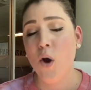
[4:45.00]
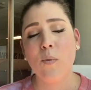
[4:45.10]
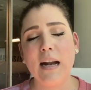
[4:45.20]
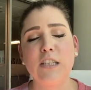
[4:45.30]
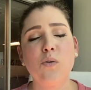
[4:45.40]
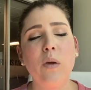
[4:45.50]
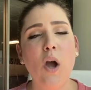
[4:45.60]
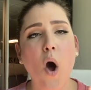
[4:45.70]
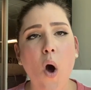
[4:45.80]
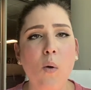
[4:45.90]
right? So
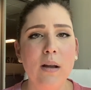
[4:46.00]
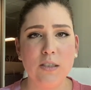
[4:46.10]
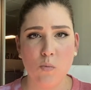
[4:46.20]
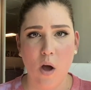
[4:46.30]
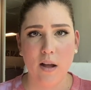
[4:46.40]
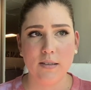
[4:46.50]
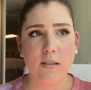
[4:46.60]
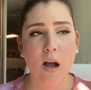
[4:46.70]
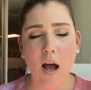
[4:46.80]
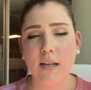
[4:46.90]
we always
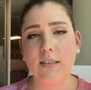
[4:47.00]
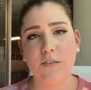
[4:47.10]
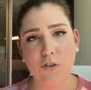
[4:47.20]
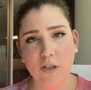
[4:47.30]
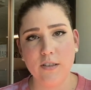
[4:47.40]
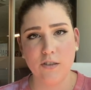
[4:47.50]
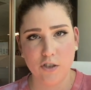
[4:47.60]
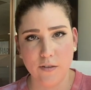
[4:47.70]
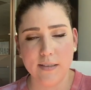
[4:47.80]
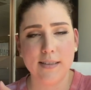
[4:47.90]
want costs of goods and
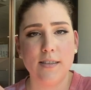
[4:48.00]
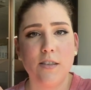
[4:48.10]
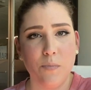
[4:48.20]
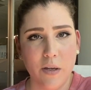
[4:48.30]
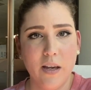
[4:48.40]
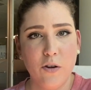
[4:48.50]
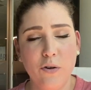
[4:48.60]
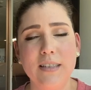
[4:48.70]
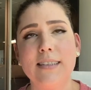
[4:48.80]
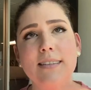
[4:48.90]
services to be
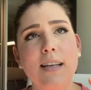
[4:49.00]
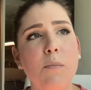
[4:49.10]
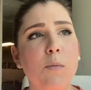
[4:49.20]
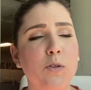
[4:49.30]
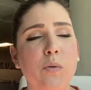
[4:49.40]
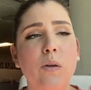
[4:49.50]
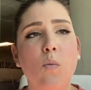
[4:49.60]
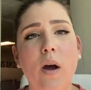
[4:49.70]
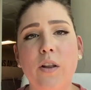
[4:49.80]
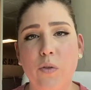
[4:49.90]
increasing somewhere between
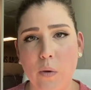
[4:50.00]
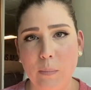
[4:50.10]
one and three